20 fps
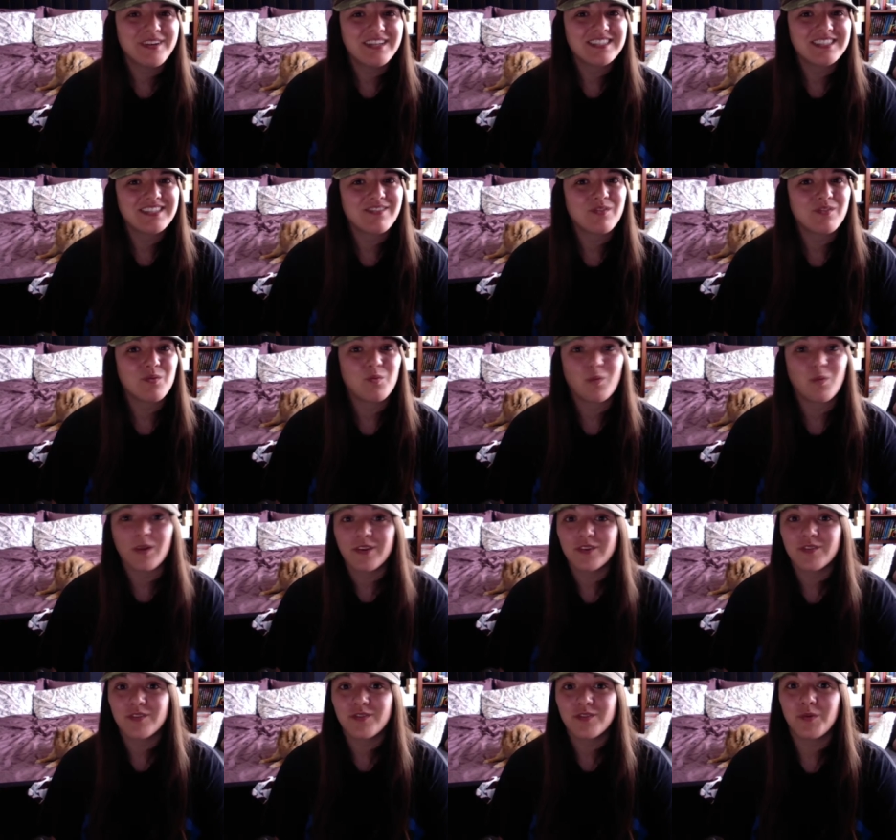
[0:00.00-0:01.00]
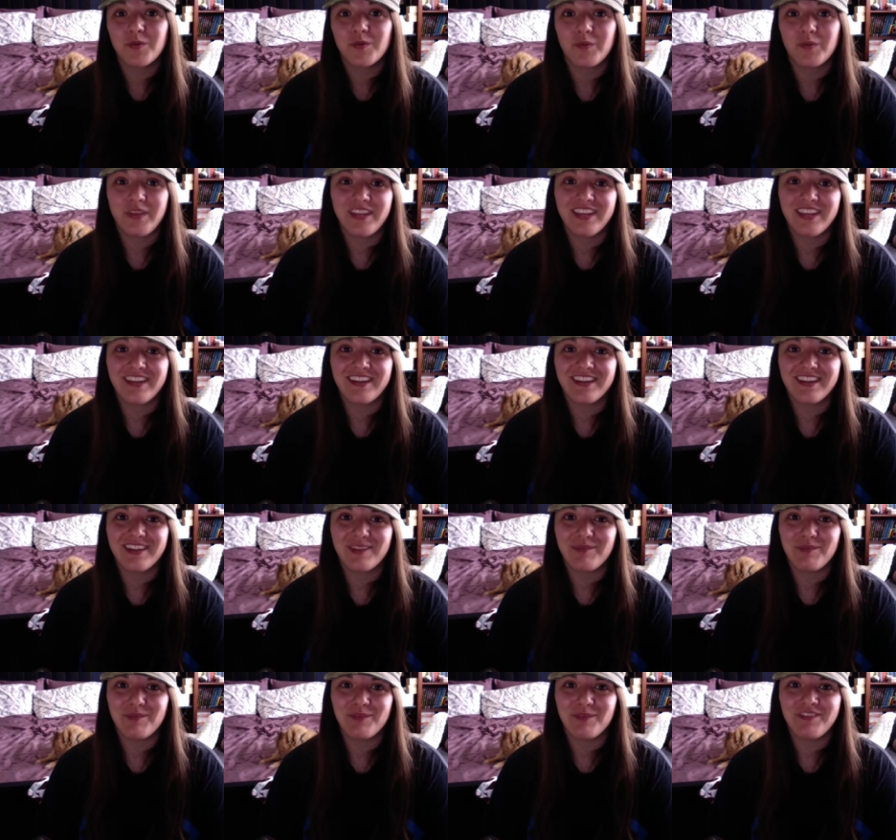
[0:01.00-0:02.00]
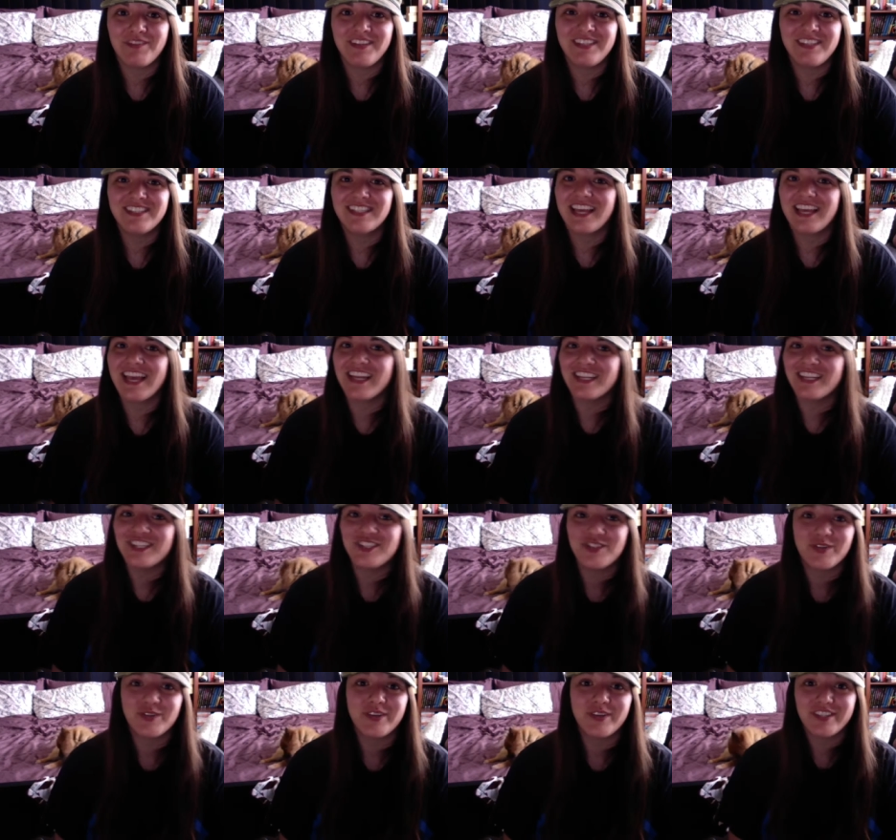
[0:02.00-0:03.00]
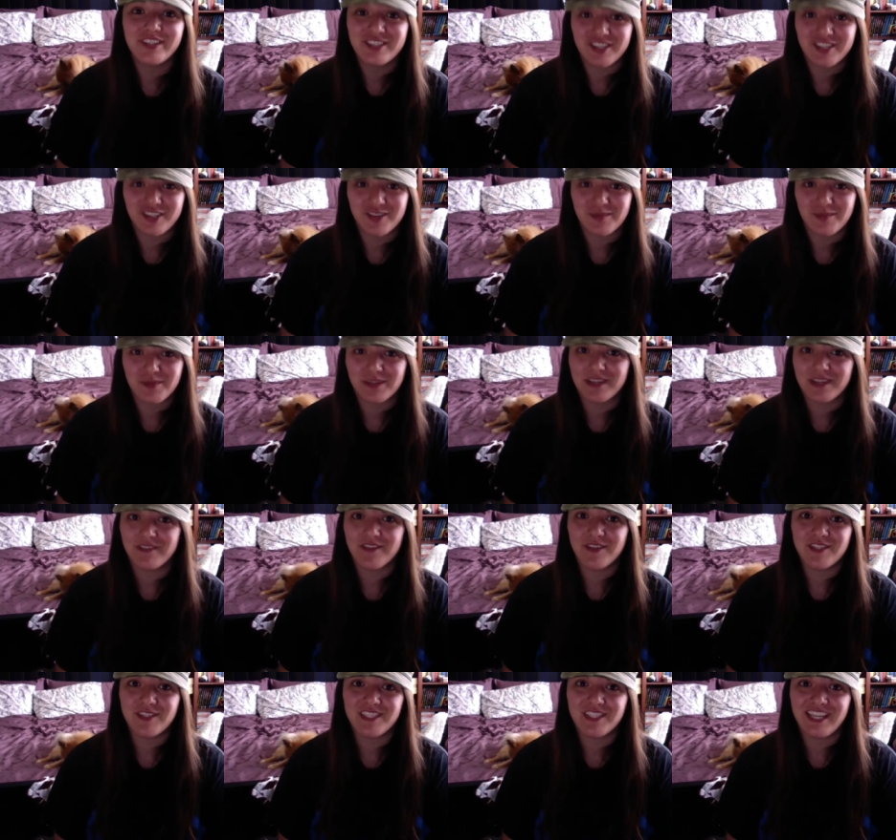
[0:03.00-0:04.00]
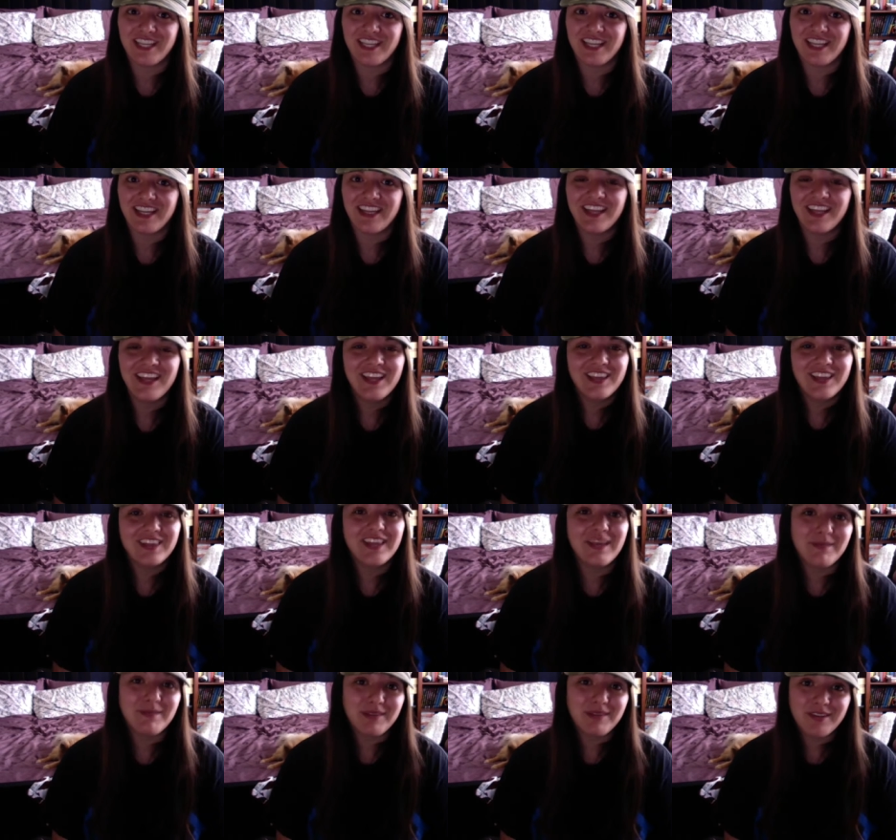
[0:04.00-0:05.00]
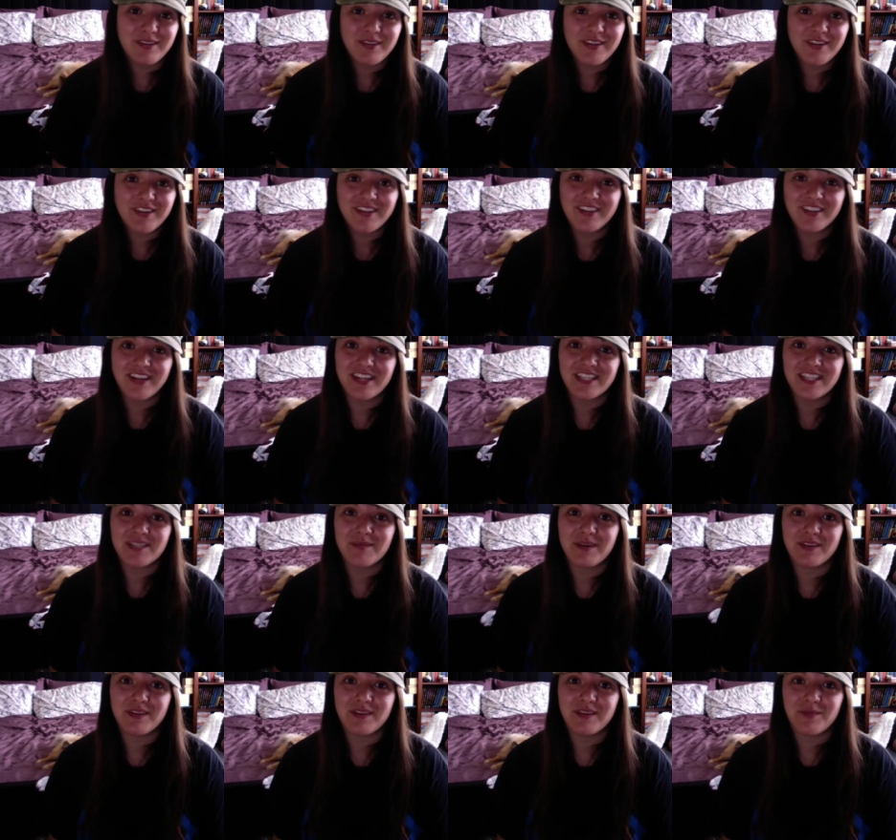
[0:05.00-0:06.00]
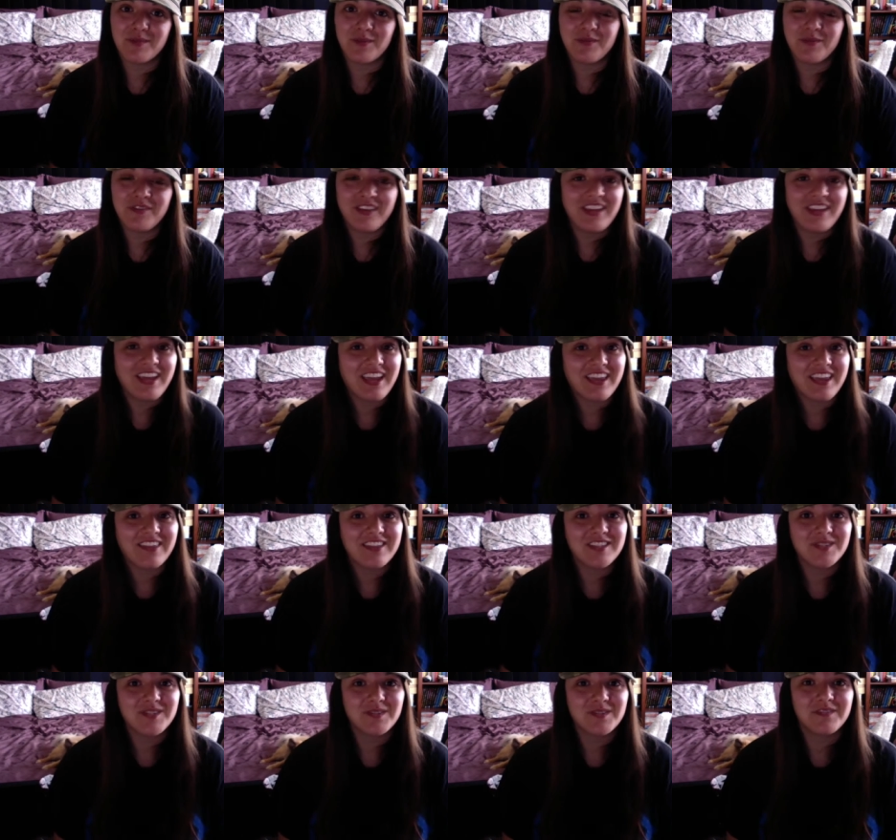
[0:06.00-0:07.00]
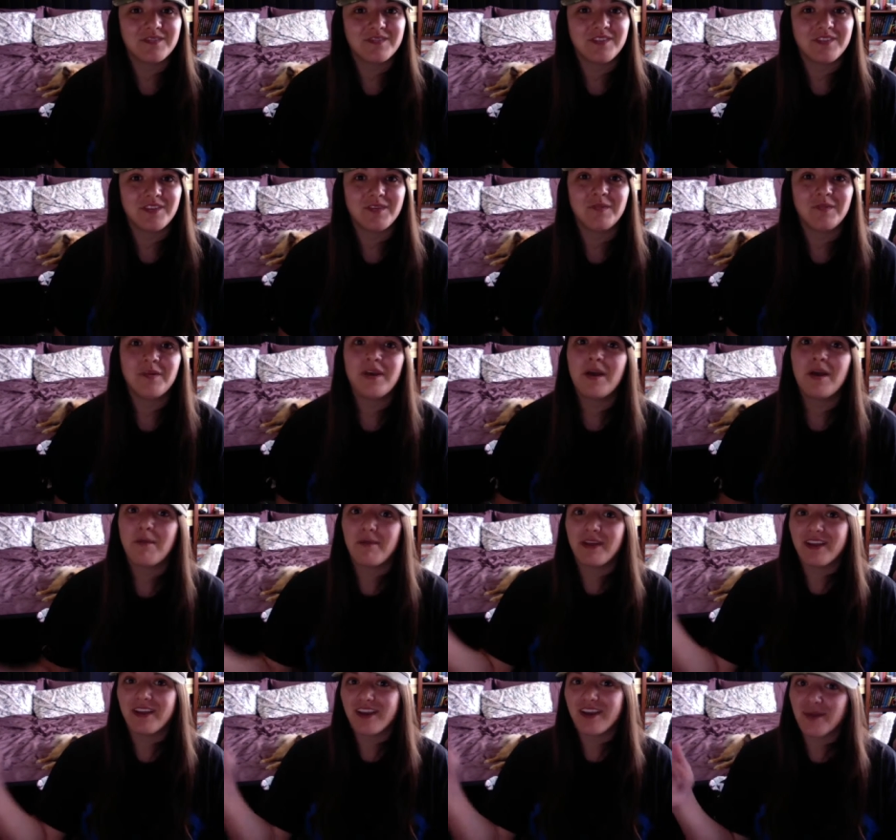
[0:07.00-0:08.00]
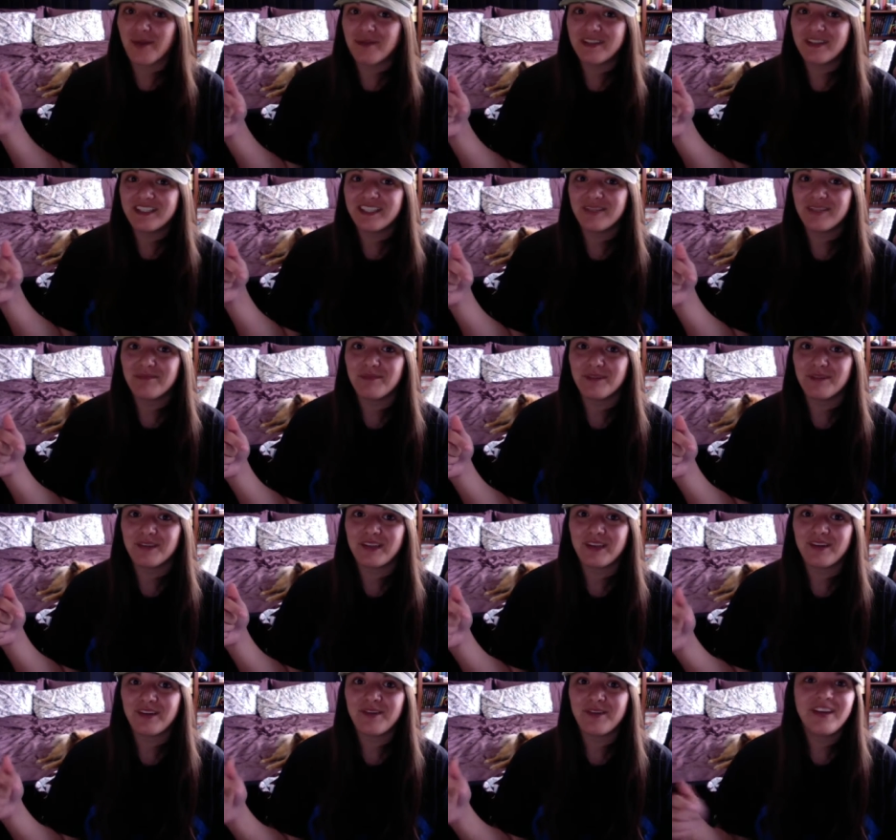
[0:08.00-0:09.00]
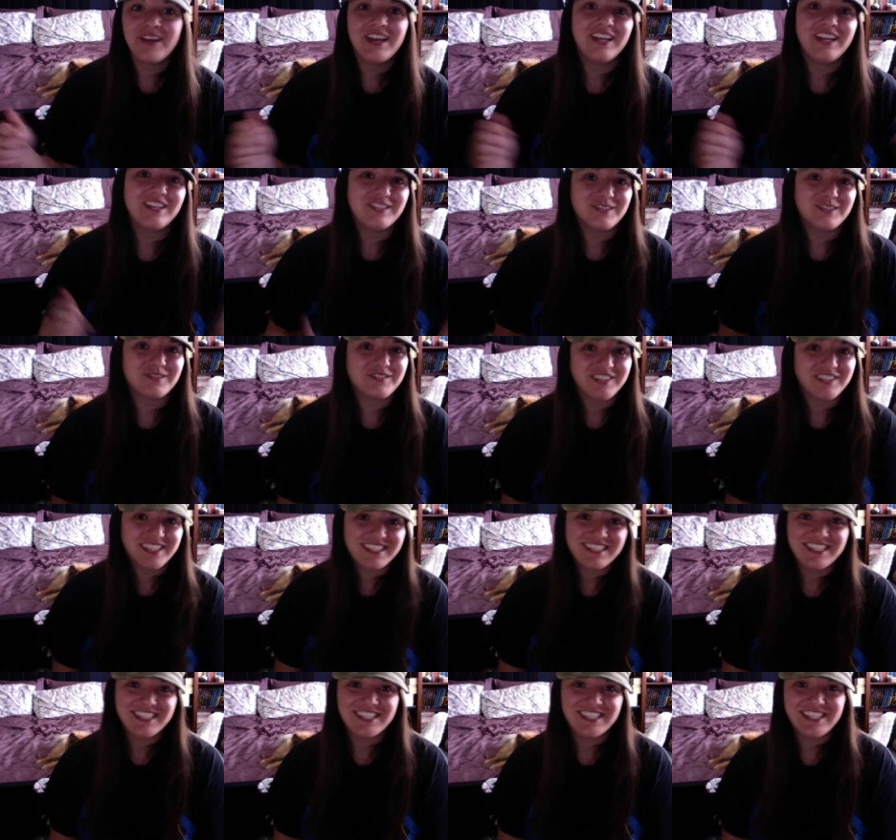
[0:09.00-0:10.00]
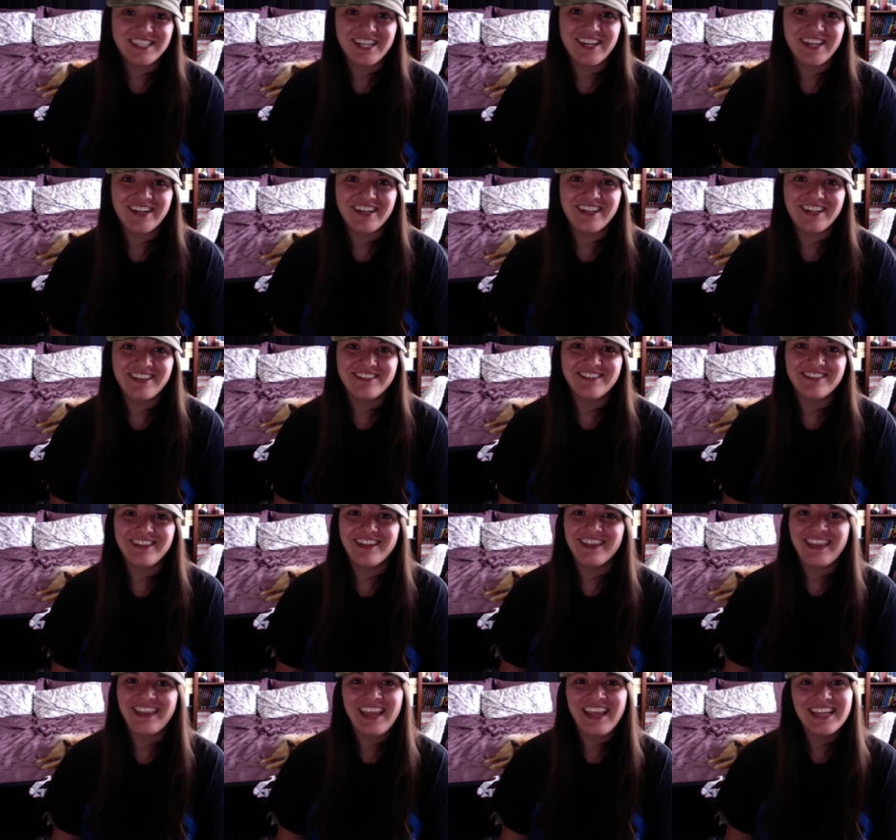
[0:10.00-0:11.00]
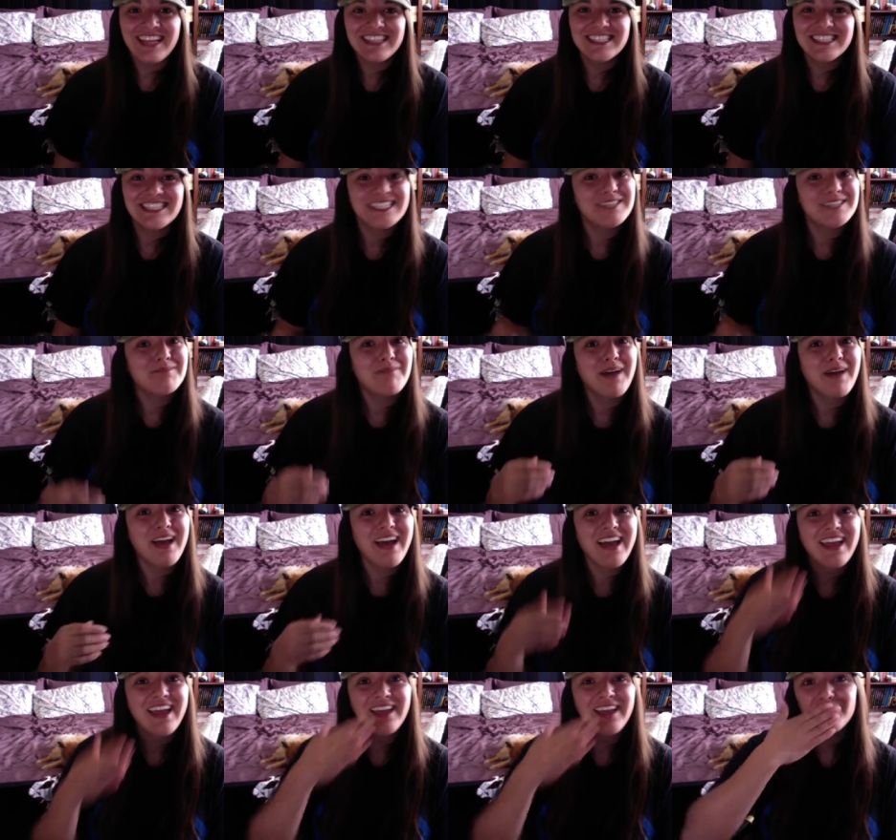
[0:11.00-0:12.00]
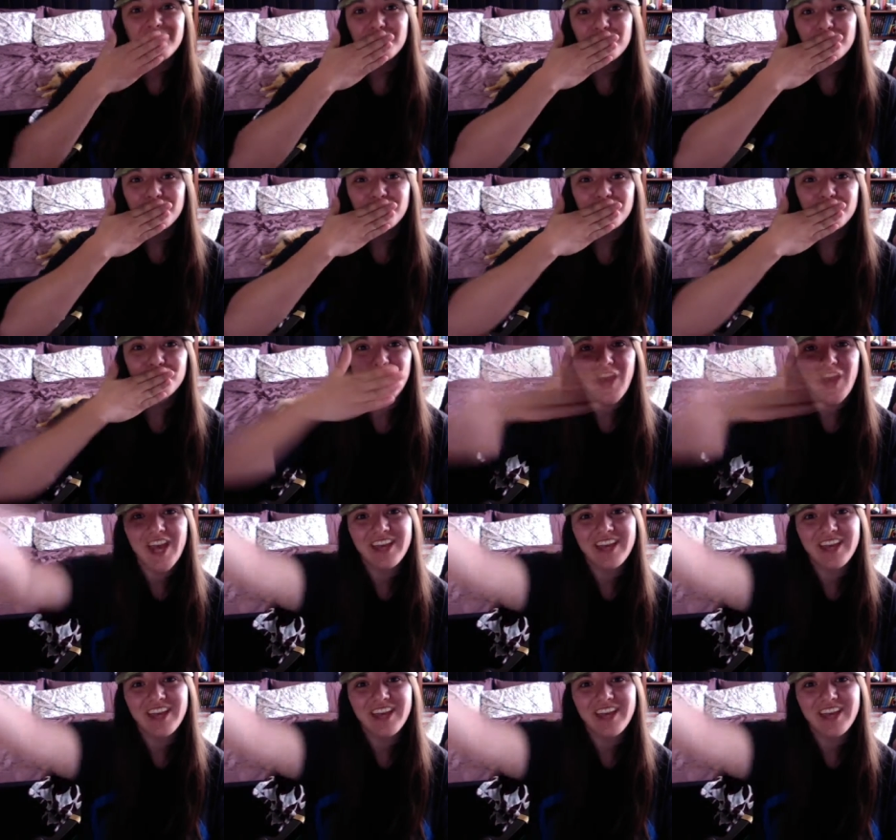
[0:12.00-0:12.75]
I hope you guys have a wonderful weekend at the movies and enjoy The Jungle Book if you see it. Let me know your thoughts about the movie and this review by commenting below, and don't forget to share it. Thanks. Bye. Mwah.